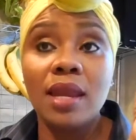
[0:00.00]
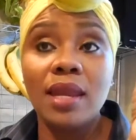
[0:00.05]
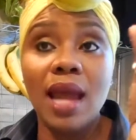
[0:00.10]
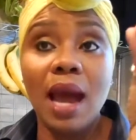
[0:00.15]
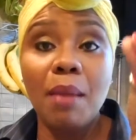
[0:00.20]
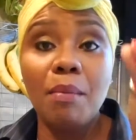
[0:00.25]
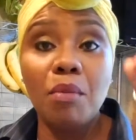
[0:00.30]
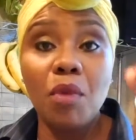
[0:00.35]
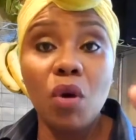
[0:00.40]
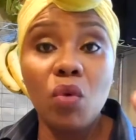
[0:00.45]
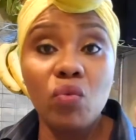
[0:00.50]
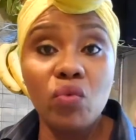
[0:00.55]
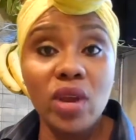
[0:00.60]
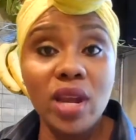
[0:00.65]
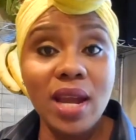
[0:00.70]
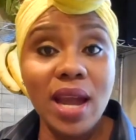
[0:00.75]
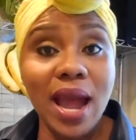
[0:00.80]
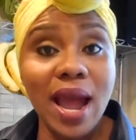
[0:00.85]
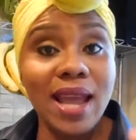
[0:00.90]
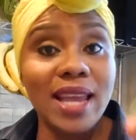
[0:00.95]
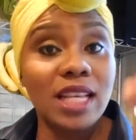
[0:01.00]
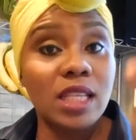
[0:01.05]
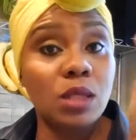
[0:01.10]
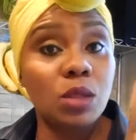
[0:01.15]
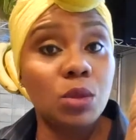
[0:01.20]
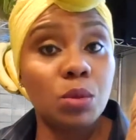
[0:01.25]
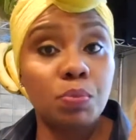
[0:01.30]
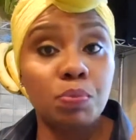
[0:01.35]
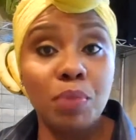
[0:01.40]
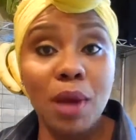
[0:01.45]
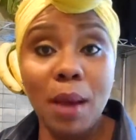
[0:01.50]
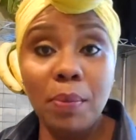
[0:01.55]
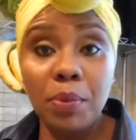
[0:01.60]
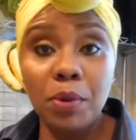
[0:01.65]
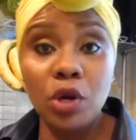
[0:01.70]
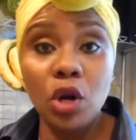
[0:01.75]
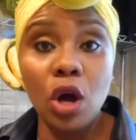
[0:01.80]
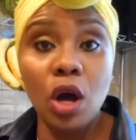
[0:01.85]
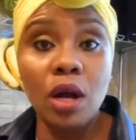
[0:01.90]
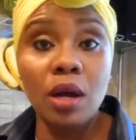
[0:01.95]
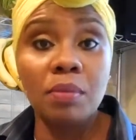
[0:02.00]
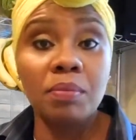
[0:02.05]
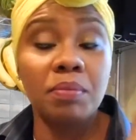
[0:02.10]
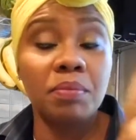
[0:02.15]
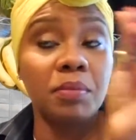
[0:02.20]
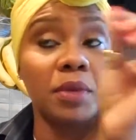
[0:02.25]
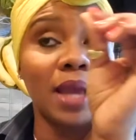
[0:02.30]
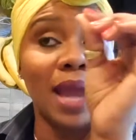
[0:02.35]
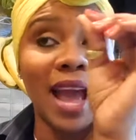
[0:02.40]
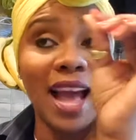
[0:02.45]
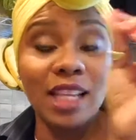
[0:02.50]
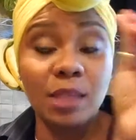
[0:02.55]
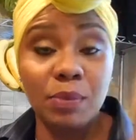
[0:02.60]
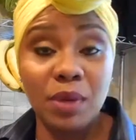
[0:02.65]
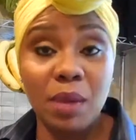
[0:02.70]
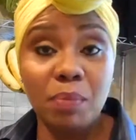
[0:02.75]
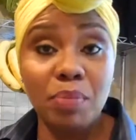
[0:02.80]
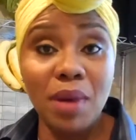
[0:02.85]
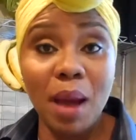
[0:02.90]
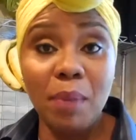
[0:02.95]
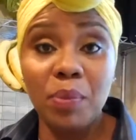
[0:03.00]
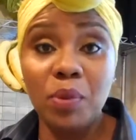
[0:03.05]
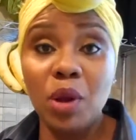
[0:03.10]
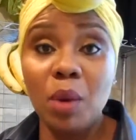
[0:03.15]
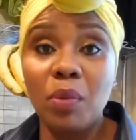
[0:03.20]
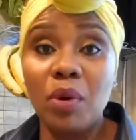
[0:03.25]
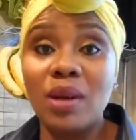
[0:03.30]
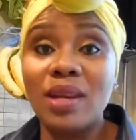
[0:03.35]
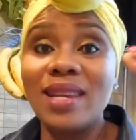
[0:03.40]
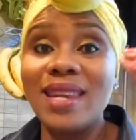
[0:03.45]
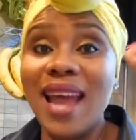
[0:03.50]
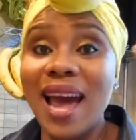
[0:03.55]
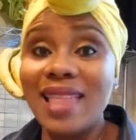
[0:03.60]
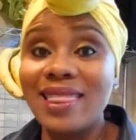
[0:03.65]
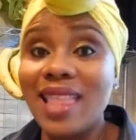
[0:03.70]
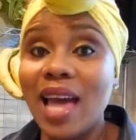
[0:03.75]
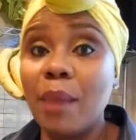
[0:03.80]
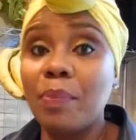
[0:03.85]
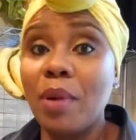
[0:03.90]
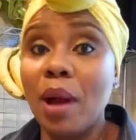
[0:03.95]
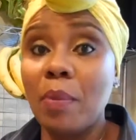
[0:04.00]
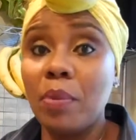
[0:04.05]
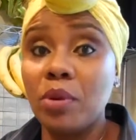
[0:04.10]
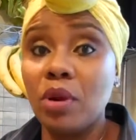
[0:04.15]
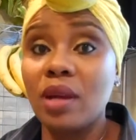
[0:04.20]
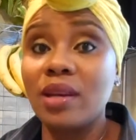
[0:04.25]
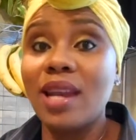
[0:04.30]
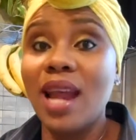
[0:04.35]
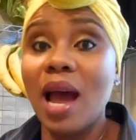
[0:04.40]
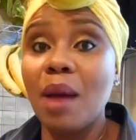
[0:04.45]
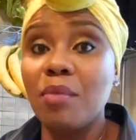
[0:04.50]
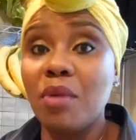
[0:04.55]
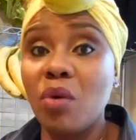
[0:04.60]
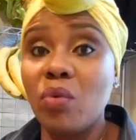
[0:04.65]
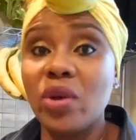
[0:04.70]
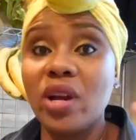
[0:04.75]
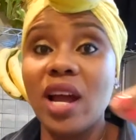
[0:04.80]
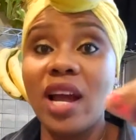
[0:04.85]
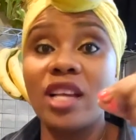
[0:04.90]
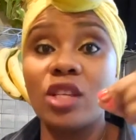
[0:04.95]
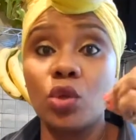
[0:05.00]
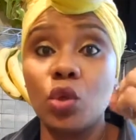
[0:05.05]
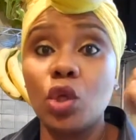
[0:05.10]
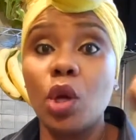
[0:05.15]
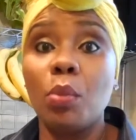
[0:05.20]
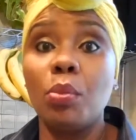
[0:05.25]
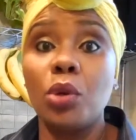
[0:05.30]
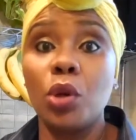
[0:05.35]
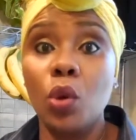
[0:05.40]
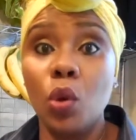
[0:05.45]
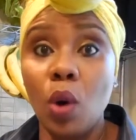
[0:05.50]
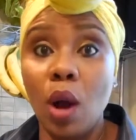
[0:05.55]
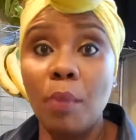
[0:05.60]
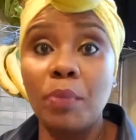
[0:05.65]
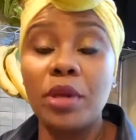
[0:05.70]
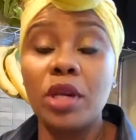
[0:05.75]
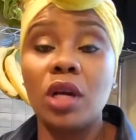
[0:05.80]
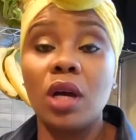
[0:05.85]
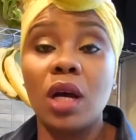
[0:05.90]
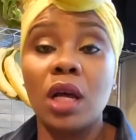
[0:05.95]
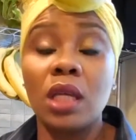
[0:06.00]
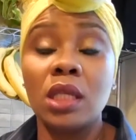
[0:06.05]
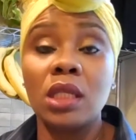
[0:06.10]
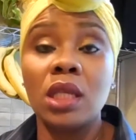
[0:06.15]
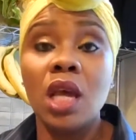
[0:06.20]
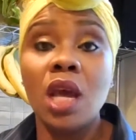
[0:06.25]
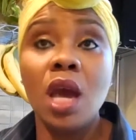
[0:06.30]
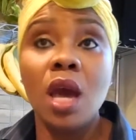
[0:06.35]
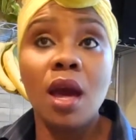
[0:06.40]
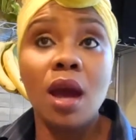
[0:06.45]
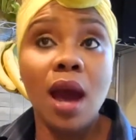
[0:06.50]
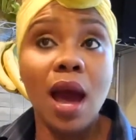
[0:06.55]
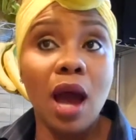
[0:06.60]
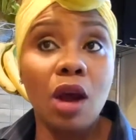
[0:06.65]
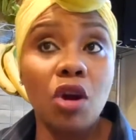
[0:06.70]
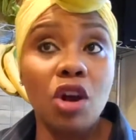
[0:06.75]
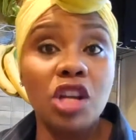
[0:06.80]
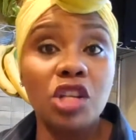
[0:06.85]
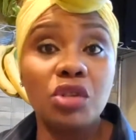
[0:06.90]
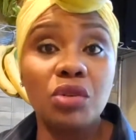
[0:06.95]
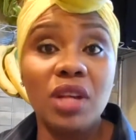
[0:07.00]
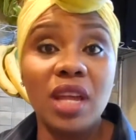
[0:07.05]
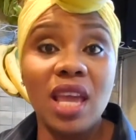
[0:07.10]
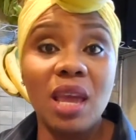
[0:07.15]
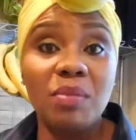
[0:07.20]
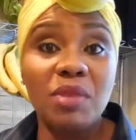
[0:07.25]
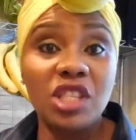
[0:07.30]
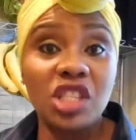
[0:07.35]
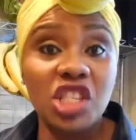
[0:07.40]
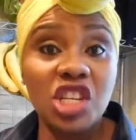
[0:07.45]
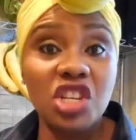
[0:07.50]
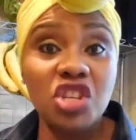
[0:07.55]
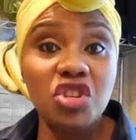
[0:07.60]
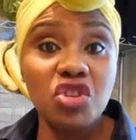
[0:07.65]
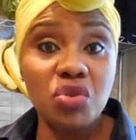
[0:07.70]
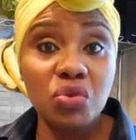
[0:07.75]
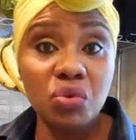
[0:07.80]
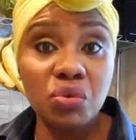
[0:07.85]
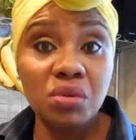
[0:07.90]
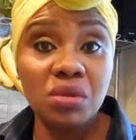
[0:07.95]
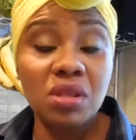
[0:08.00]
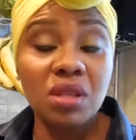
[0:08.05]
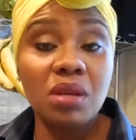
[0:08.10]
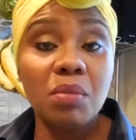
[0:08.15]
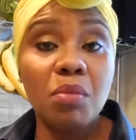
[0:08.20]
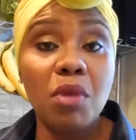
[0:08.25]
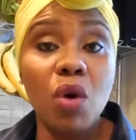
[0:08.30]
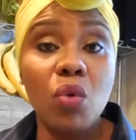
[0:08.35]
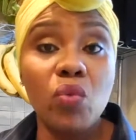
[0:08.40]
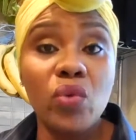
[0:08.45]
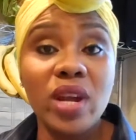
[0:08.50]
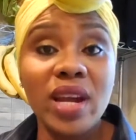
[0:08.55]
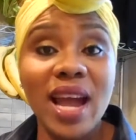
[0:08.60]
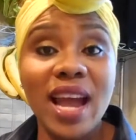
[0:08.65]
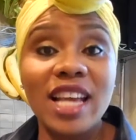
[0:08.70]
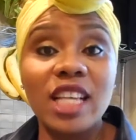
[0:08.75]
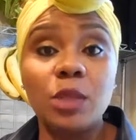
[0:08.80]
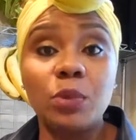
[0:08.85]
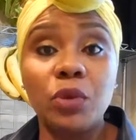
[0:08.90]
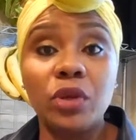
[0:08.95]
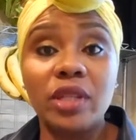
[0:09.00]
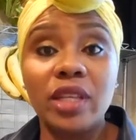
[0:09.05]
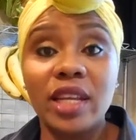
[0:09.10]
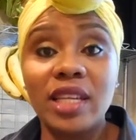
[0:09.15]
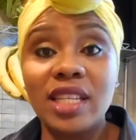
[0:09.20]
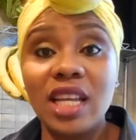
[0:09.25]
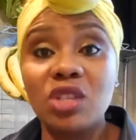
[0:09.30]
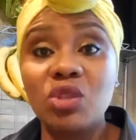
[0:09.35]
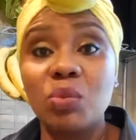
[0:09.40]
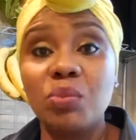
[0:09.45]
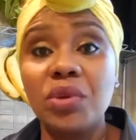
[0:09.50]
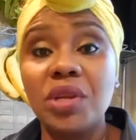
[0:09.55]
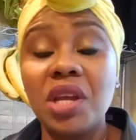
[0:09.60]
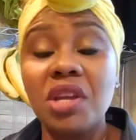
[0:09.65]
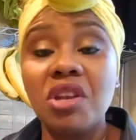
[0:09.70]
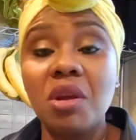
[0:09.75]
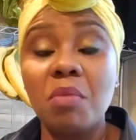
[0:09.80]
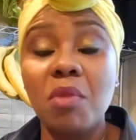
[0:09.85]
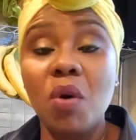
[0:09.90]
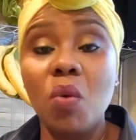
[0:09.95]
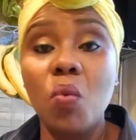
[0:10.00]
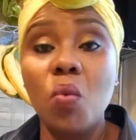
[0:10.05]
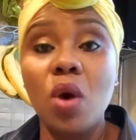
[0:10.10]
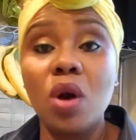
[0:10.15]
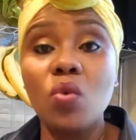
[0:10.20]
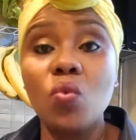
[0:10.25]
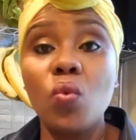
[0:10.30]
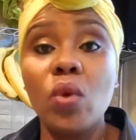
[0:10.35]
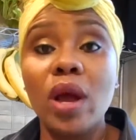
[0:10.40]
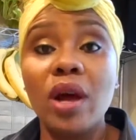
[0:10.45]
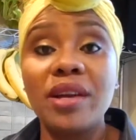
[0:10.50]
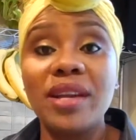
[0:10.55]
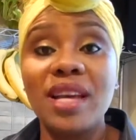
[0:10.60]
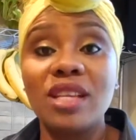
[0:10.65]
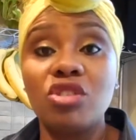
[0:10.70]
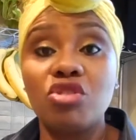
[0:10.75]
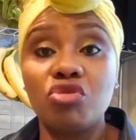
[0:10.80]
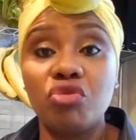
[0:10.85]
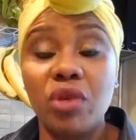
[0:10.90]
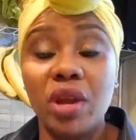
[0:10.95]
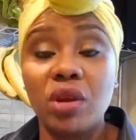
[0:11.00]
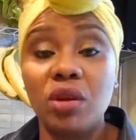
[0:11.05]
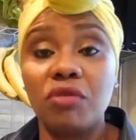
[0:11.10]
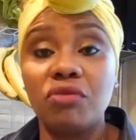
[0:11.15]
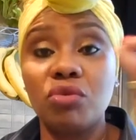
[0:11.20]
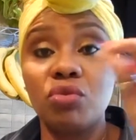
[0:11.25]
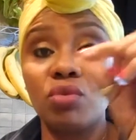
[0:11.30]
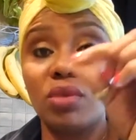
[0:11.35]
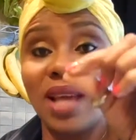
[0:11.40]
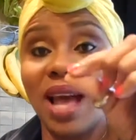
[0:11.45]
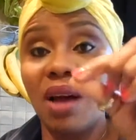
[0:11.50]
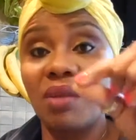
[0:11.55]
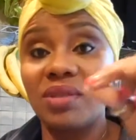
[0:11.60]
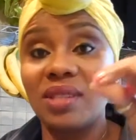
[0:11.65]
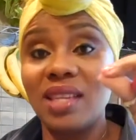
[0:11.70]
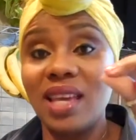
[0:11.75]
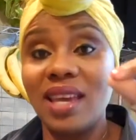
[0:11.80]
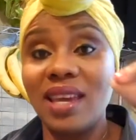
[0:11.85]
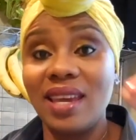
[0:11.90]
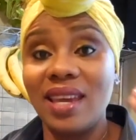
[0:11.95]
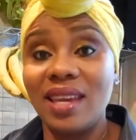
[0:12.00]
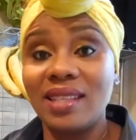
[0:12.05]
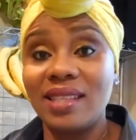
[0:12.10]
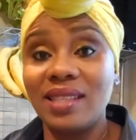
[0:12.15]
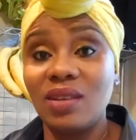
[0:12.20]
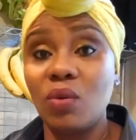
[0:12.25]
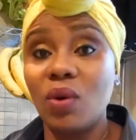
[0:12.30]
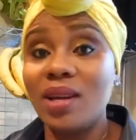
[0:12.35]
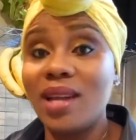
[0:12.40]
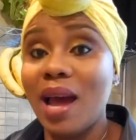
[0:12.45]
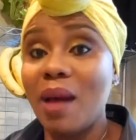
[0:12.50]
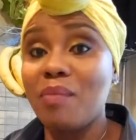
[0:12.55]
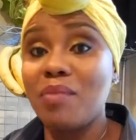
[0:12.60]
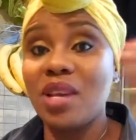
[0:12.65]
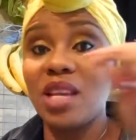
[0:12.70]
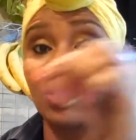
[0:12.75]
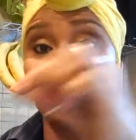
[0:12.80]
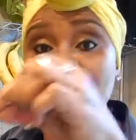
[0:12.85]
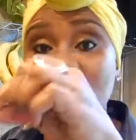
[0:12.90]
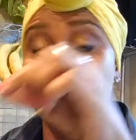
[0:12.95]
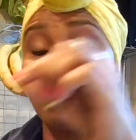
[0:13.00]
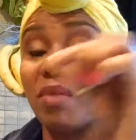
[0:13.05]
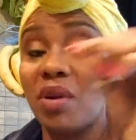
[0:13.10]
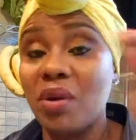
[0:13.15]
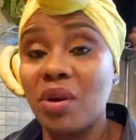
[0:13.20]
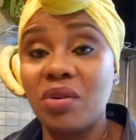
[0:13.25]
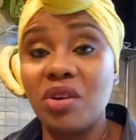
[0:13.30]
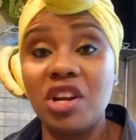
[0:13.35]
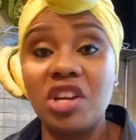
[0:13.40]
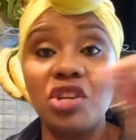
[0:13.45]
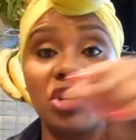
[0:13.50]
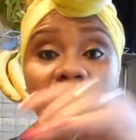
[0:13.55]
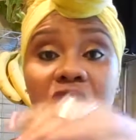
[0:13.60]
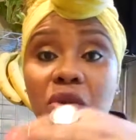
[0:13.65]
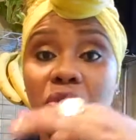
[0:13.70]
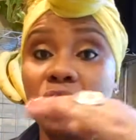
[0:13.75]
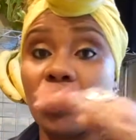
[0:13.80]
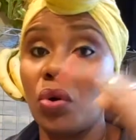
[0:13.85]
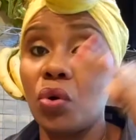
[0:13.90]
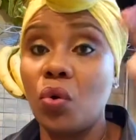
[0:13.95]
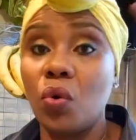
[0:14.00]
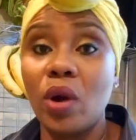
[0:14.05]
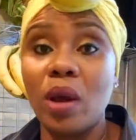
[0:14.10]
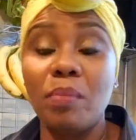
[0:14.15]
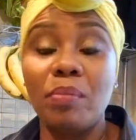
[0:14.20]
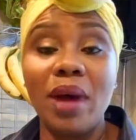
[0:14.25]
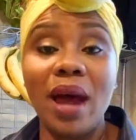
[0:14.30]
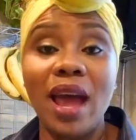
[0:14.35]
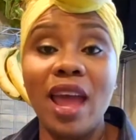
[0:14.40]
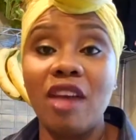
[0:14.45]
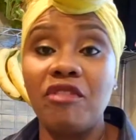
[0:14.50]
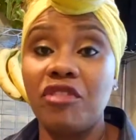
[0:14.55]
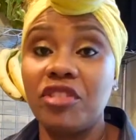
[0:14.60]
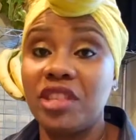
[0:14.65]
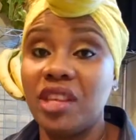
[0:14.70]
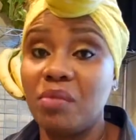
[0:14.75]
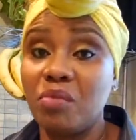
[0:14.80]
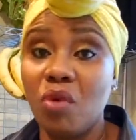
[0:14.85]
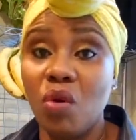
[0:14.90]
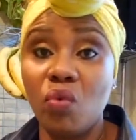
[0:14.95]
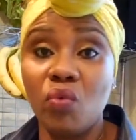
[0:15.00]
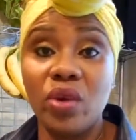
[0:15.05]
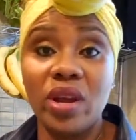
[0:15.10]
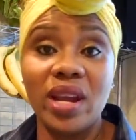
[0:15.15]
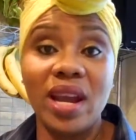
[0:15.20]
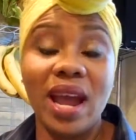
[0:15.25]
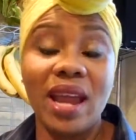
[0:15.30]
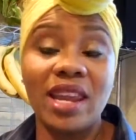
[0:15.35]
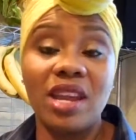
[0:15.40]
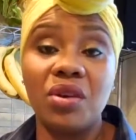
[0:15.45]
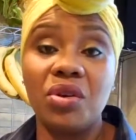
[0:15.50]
Now, Moringa is popular. It has been popular, but not that popular. Now, Moringa is going to blow up because according to the ABC News, Moringa is predicted to be the number one wellness trend of 2018. What that means for America, you know, they're going to go and buy everything Moringa.